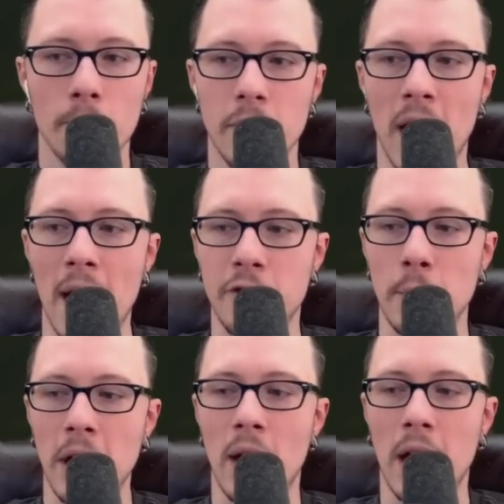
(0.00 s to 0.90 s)
There have to
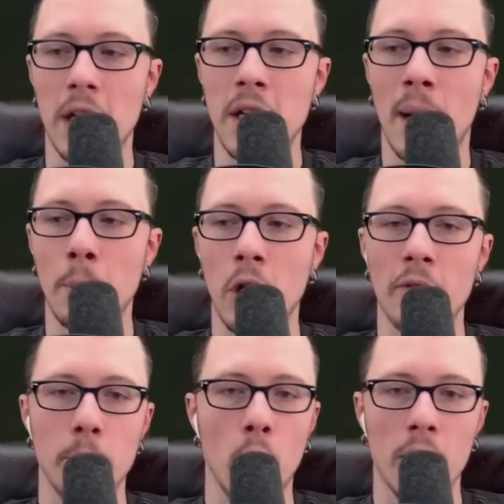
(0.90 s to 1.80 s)
be like a number
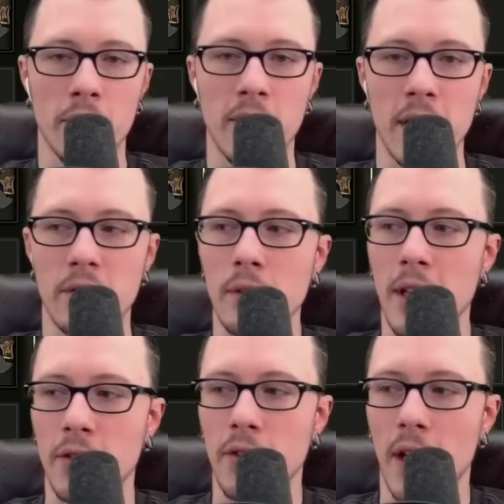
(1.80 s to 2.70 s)
of board seats
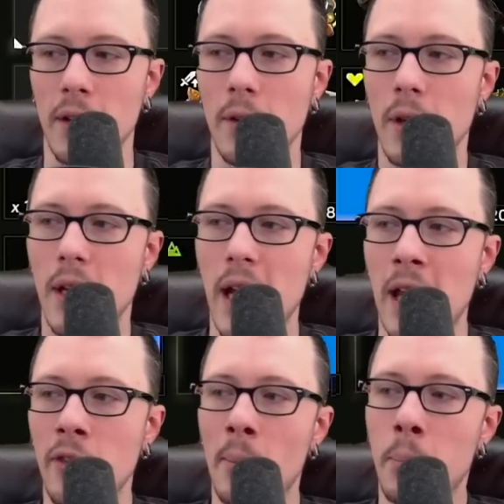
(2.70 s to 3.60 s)
listed,
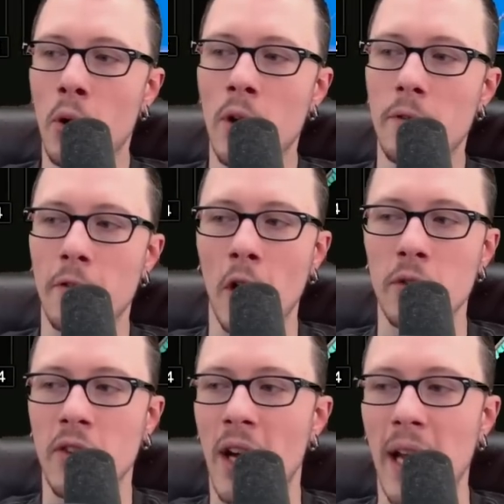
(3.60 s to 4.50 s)
and the board
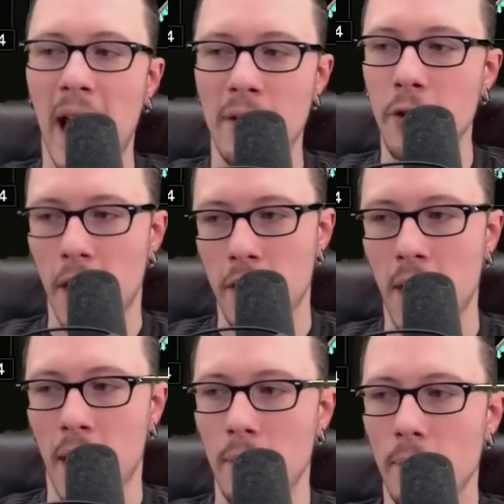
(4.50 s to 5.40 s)
votes on
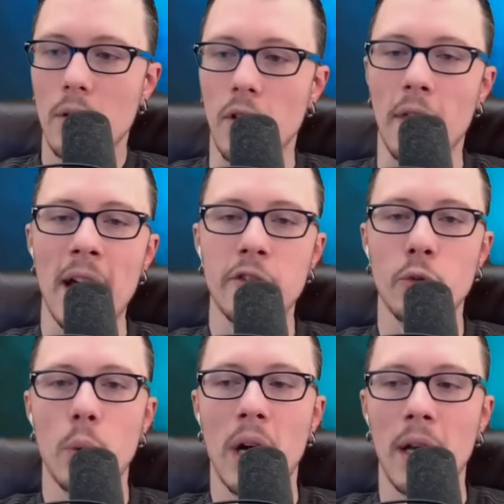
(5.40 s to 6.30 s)
everything. So that's
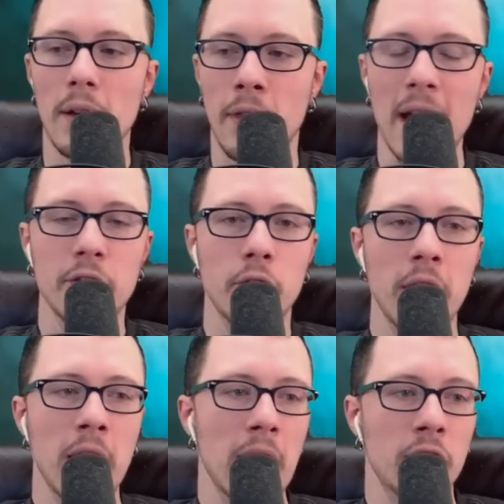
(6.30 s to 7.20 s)

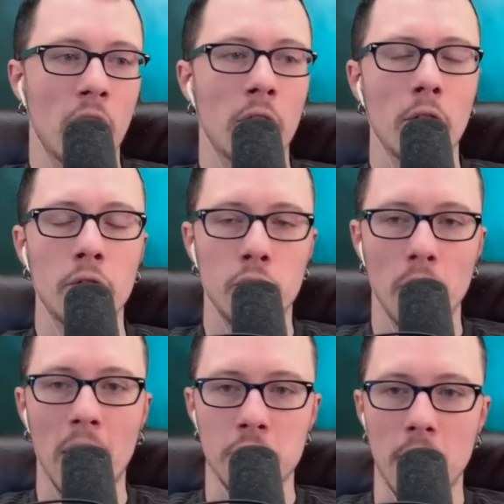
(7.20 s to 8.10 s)
the internal
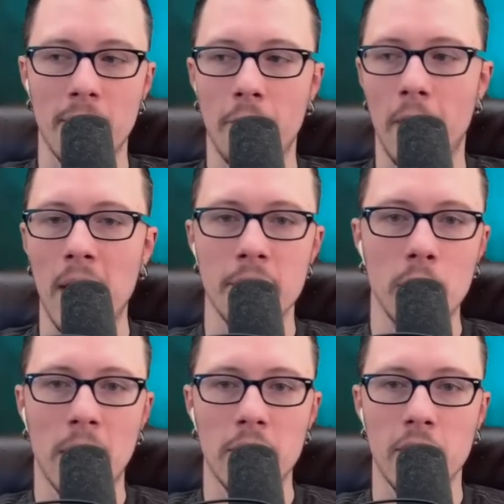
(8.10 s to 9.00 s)
structure of a
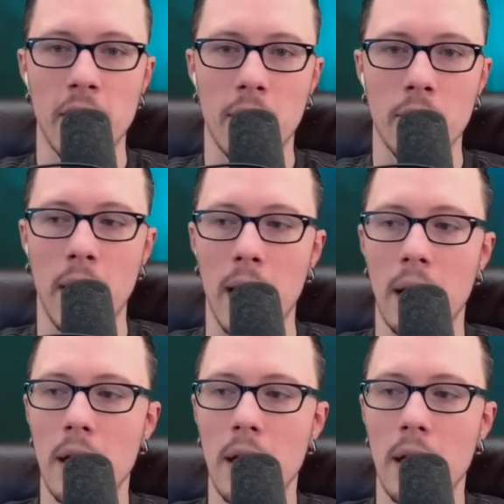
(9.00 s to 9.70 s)
501c3.